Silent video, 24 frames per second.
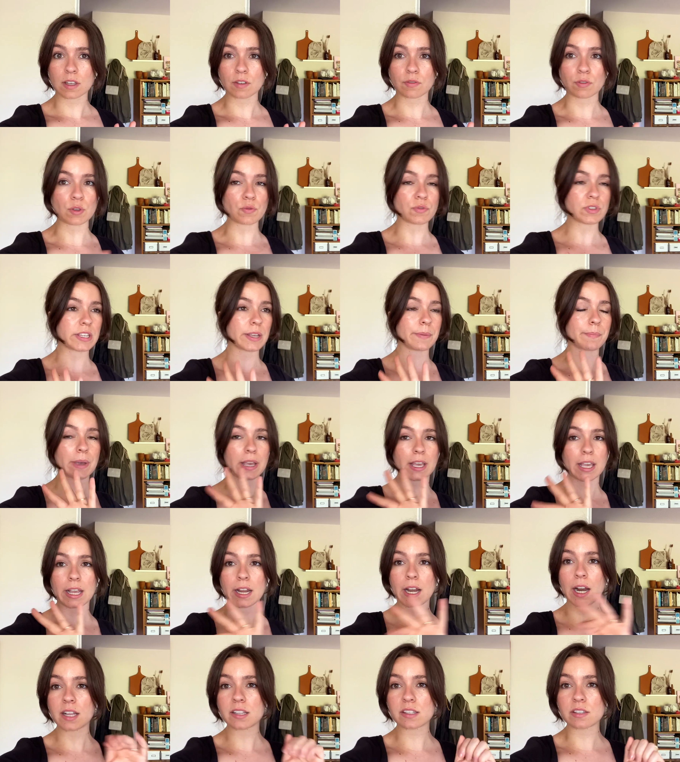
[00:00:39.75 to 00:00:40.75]
If you've seen my
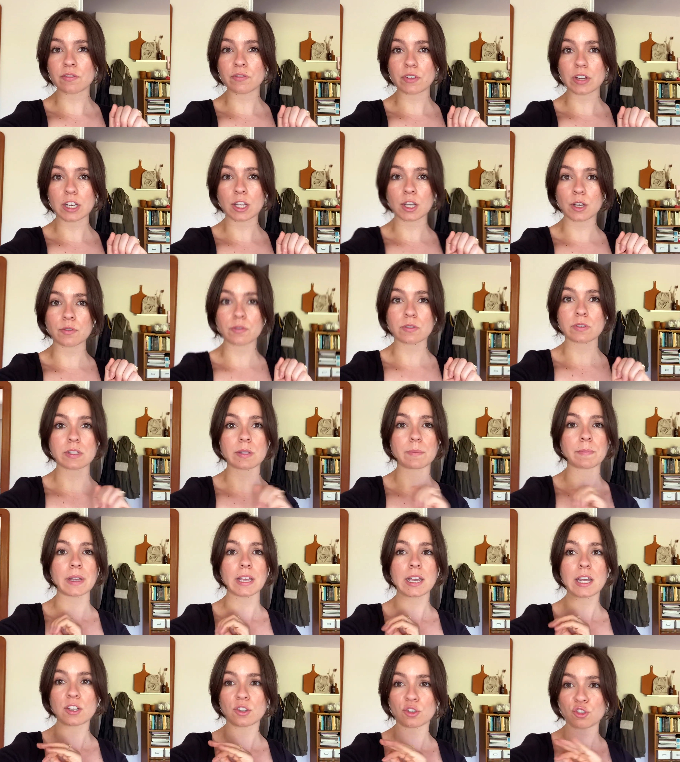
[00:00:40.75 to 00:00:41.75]
Kate Hudson video, if you've seen
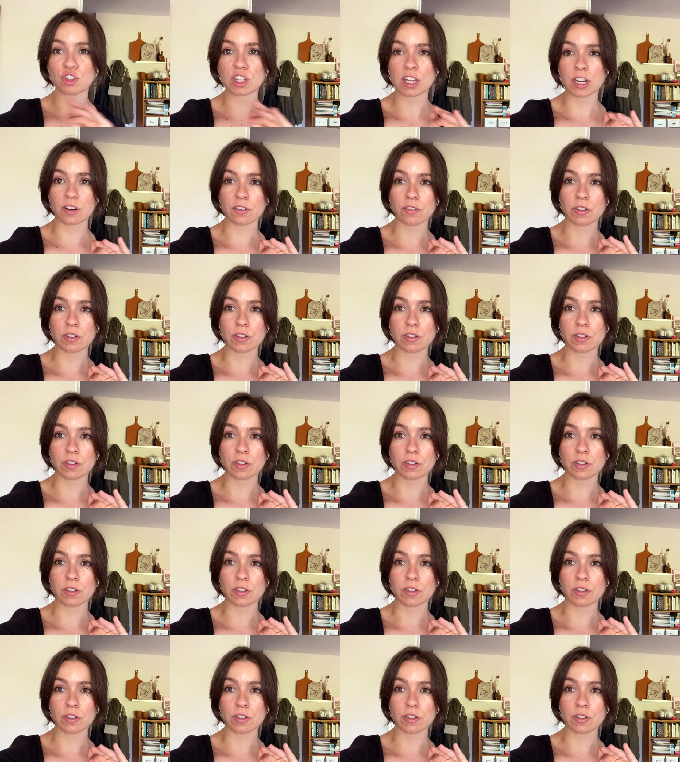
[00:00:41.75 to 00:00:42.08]
my Kendall Jenner